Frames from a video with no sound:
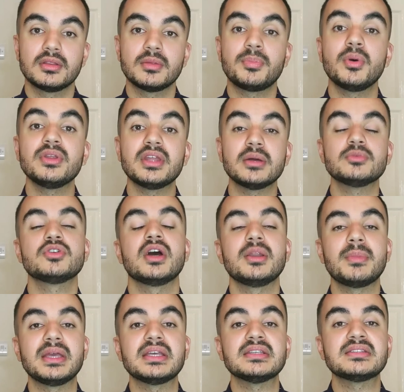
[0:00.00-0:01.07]
The point that I'm trying
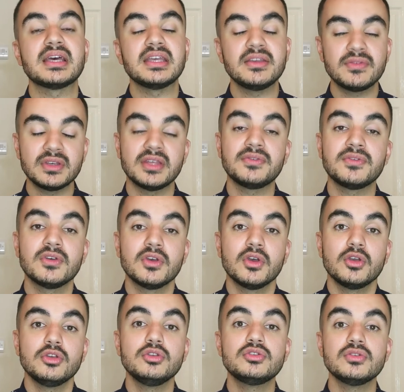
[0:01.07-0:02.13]
to make is that even if
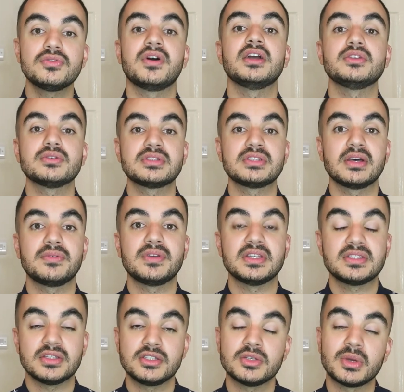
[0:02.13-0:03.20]
you do find yourself in
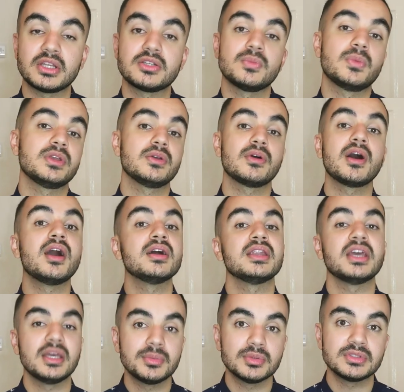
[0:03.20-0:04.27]
a situation where you're
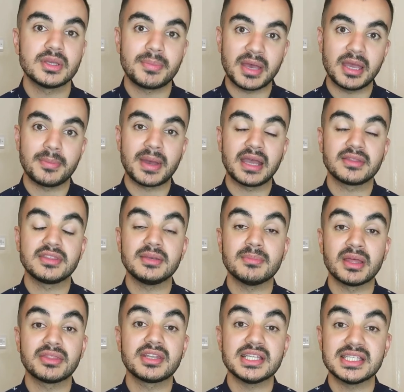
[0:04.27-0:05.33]
unable to pay back the
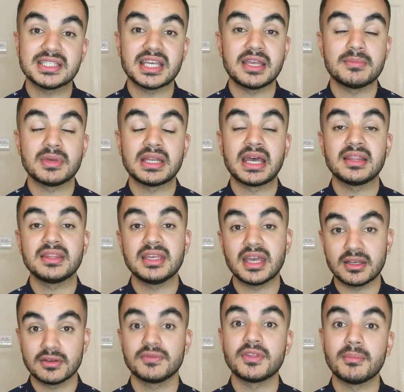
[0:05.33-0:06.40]
monthly statement at the
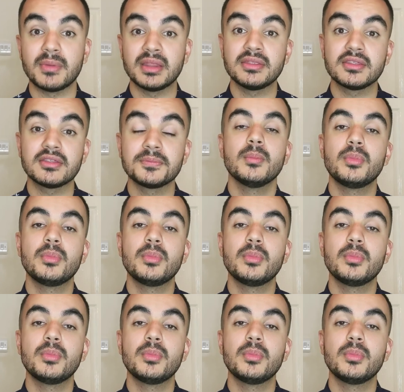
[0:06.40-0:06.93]
end of the month,